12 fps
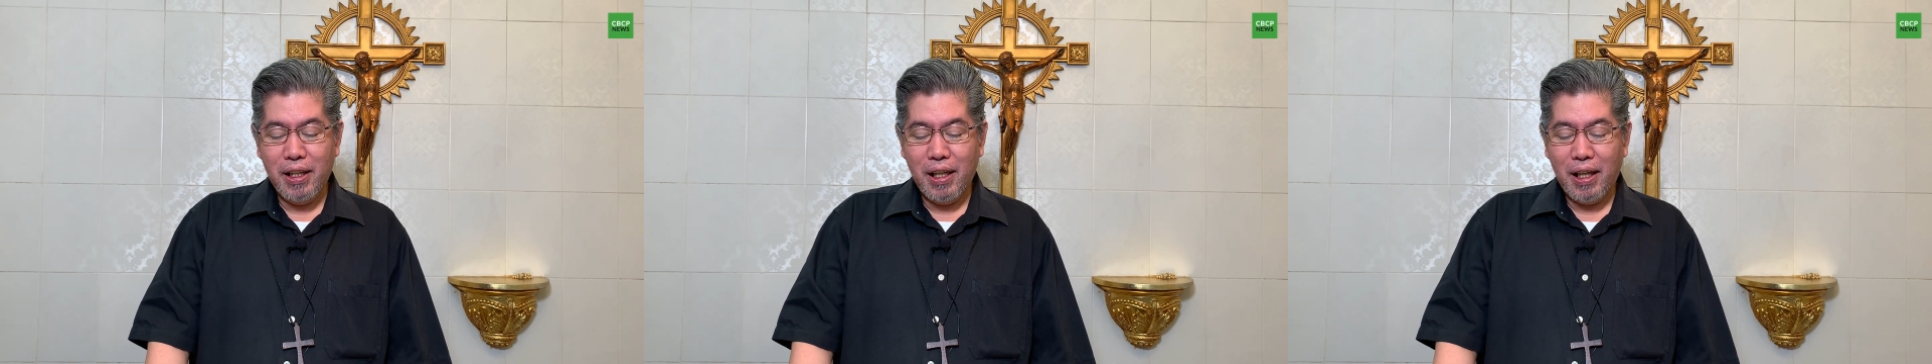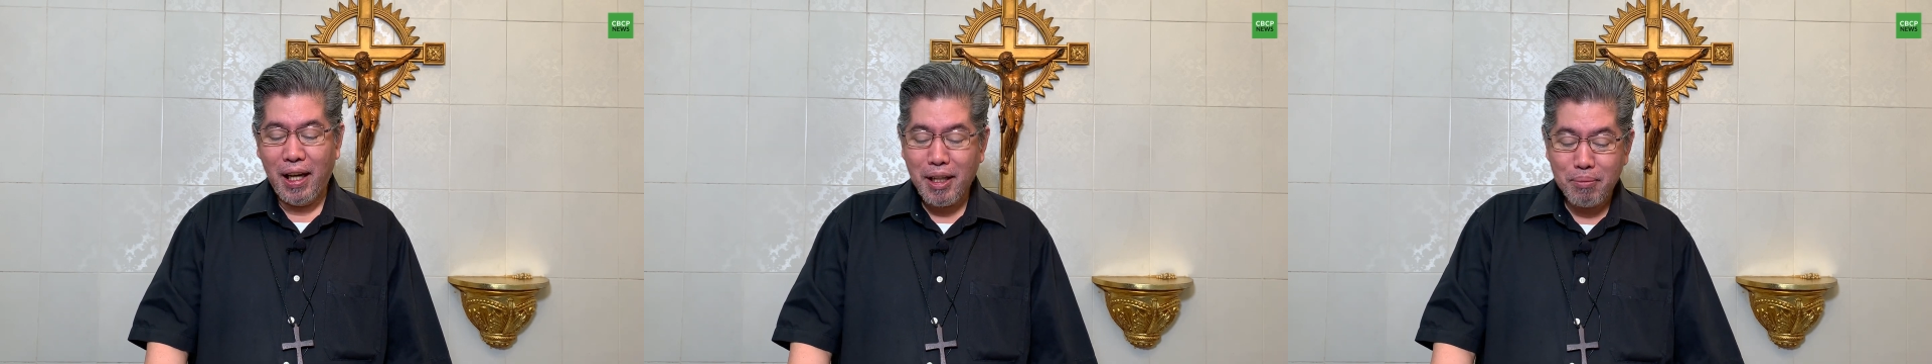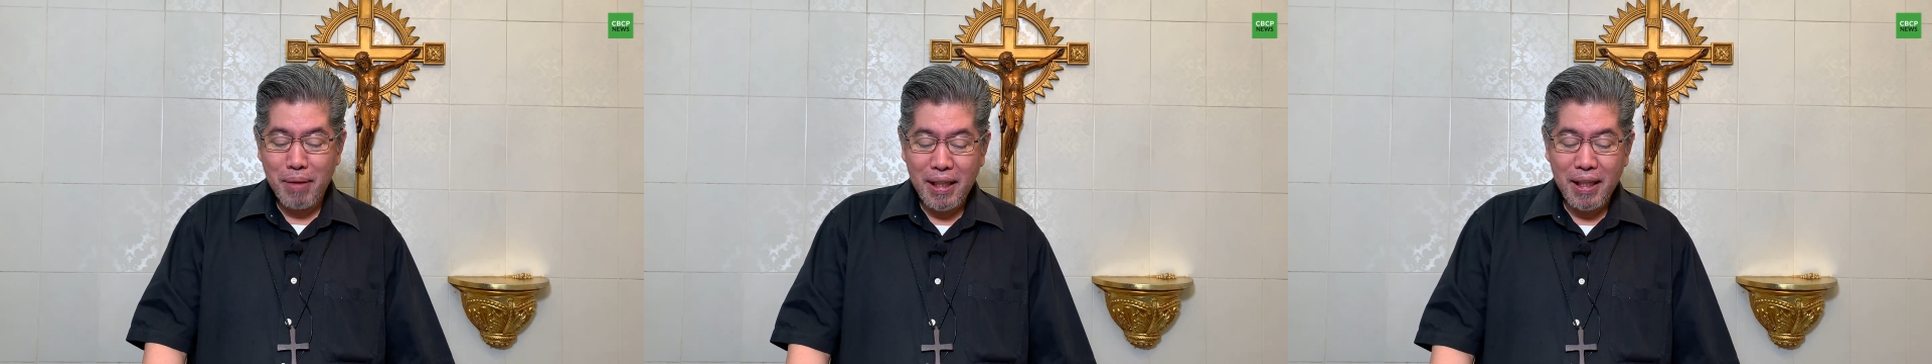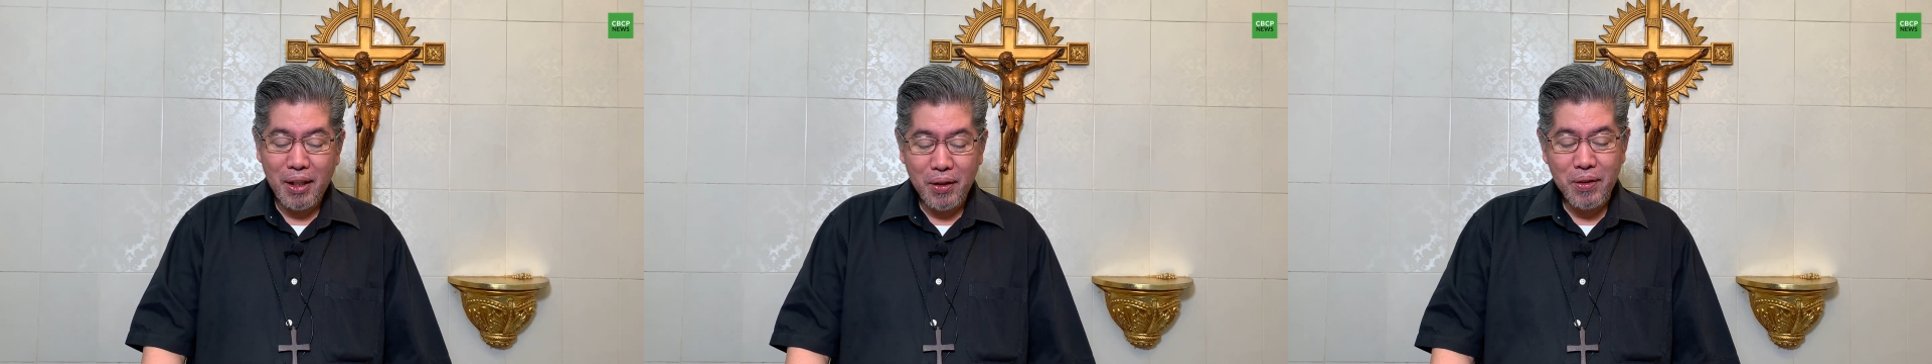Like
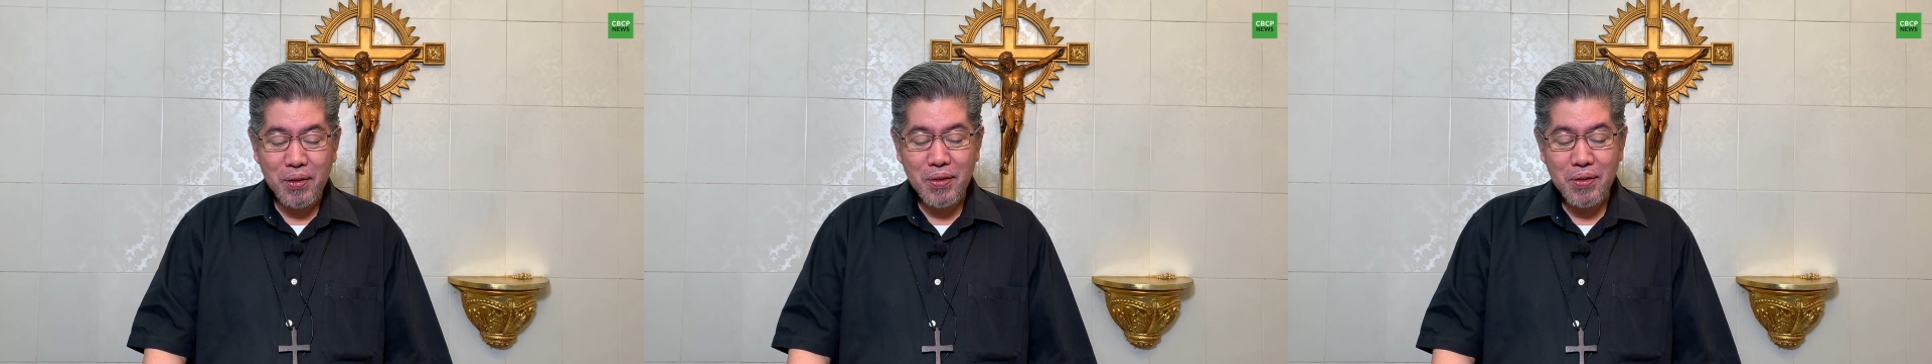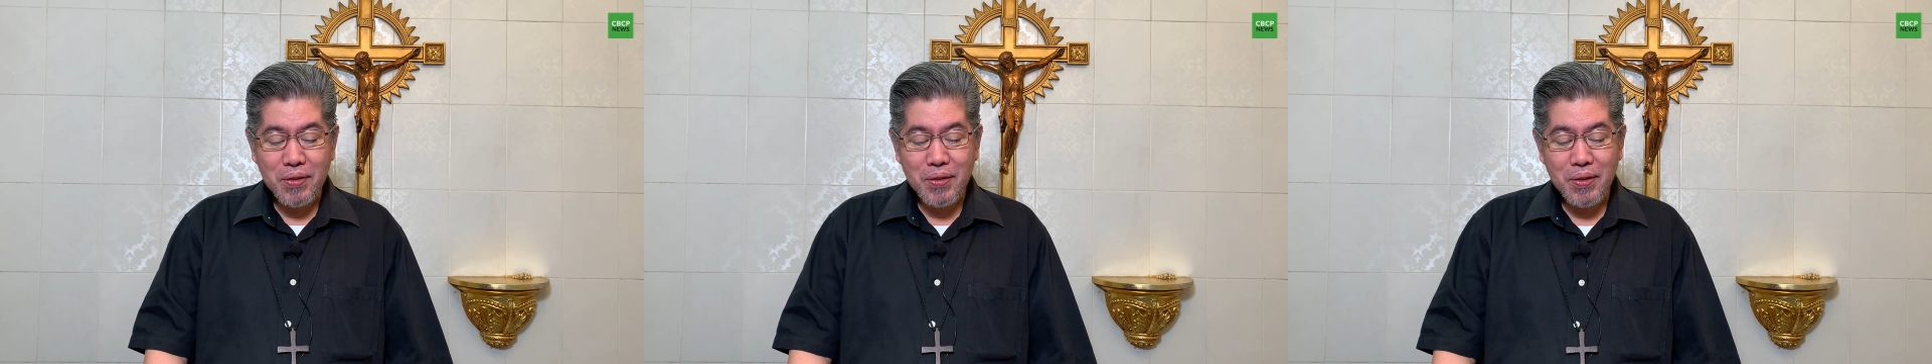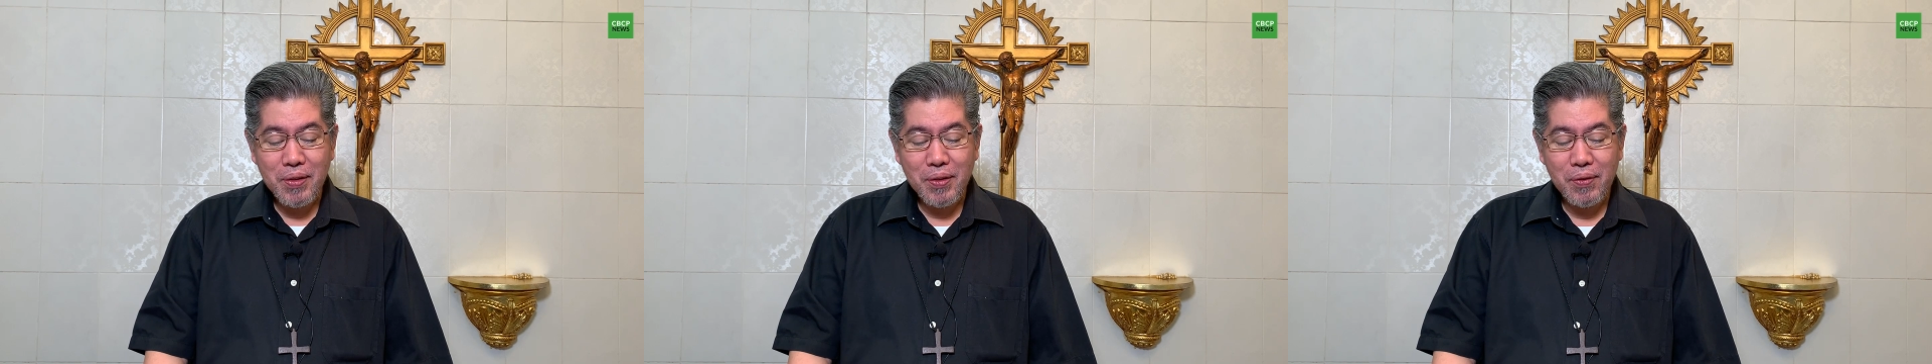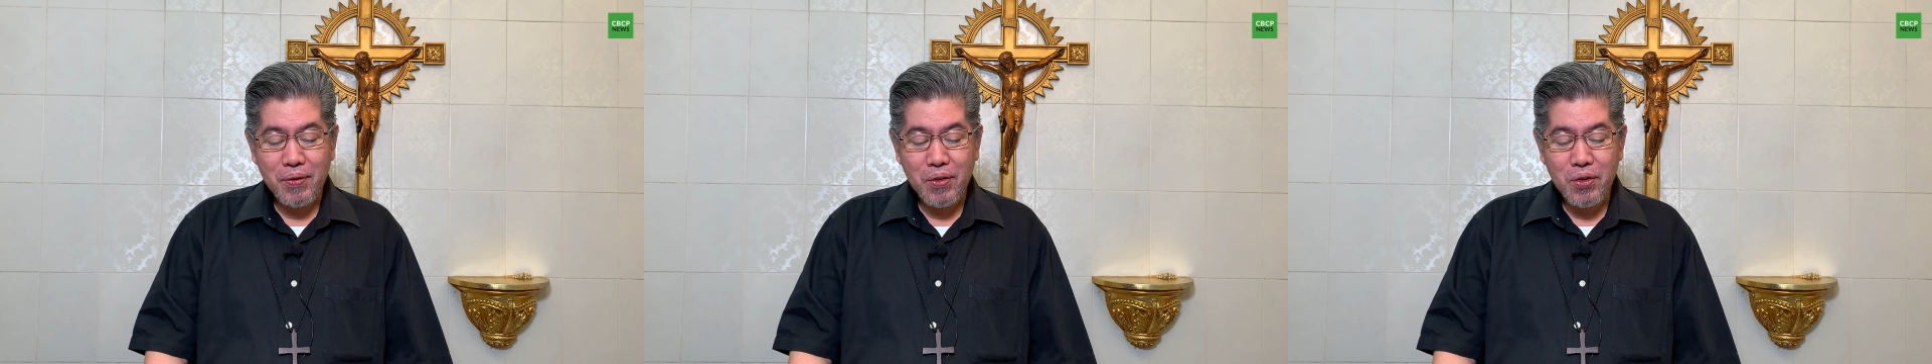many others,
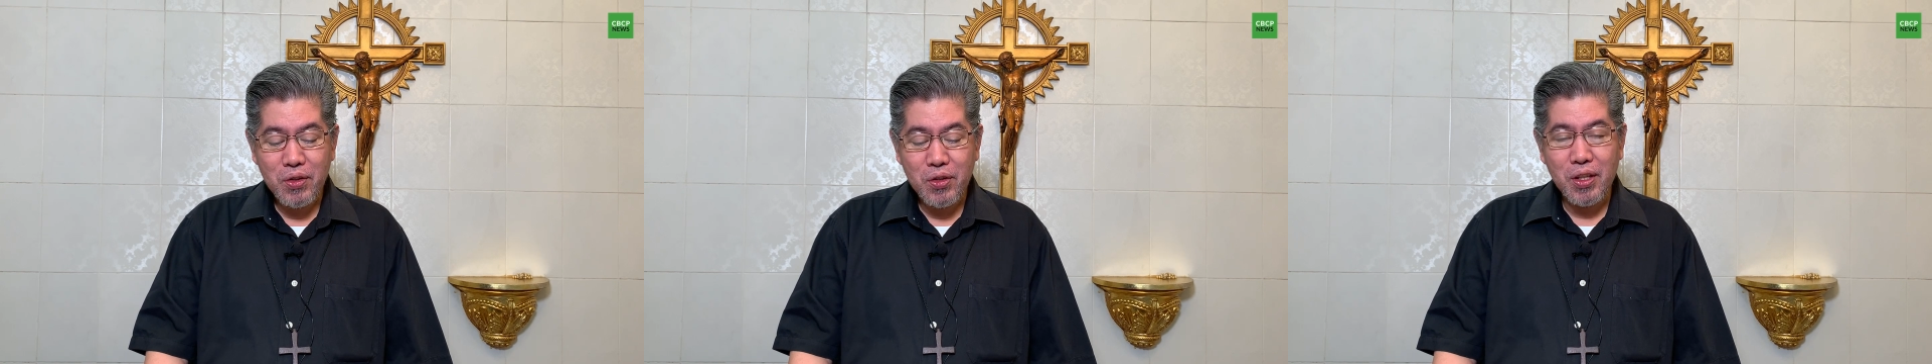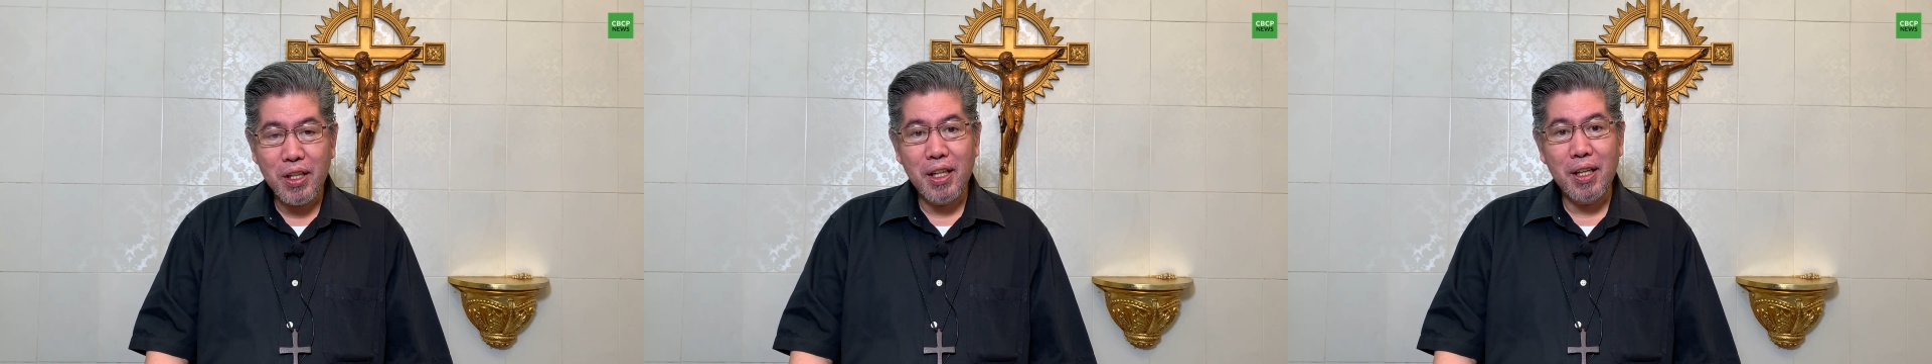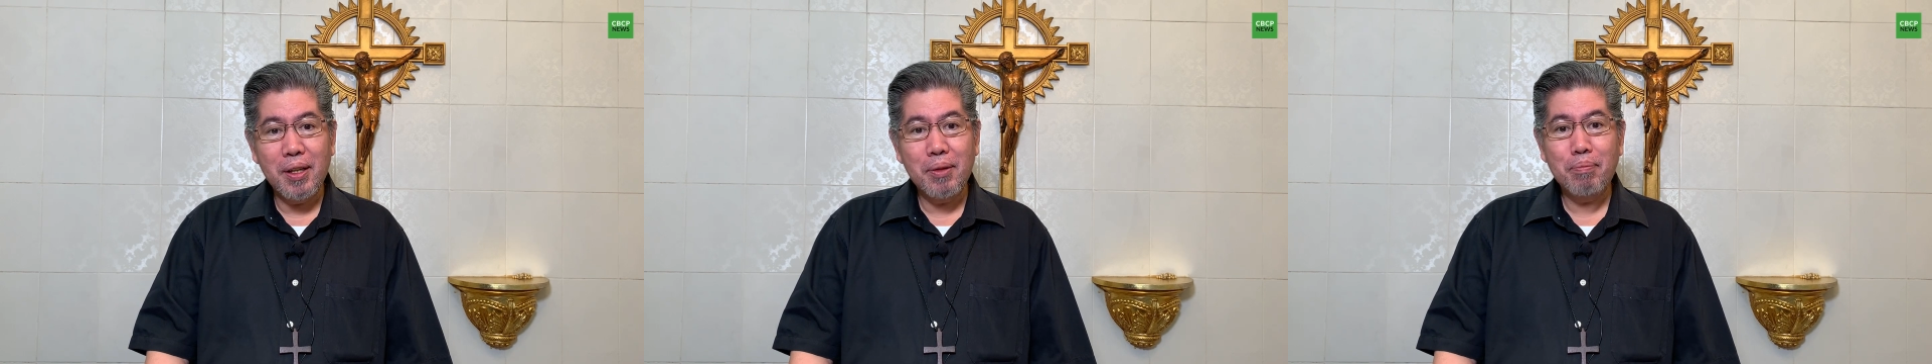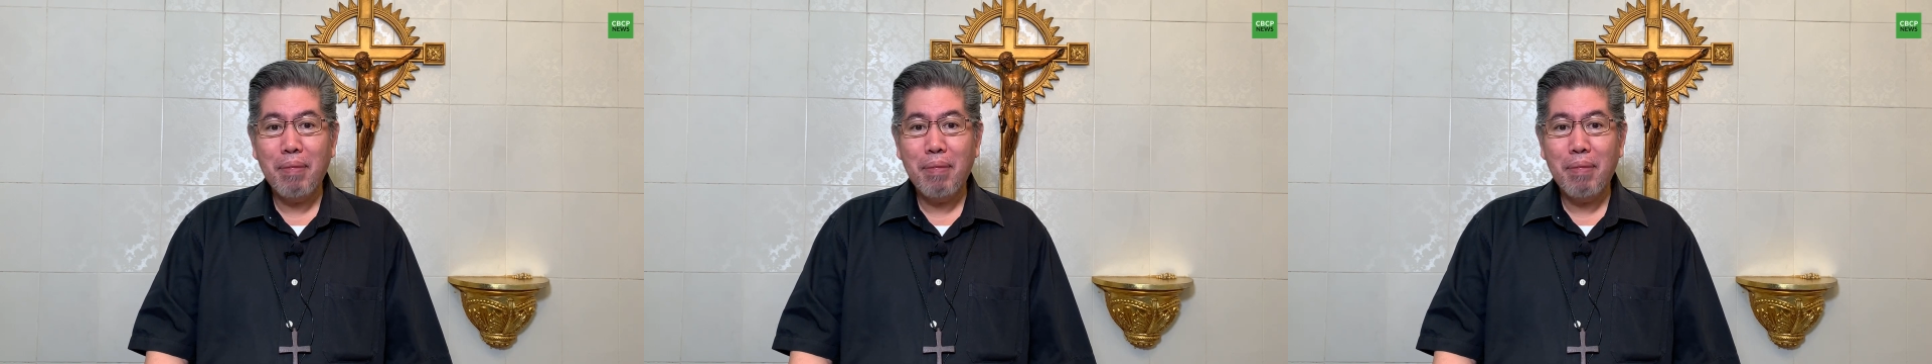she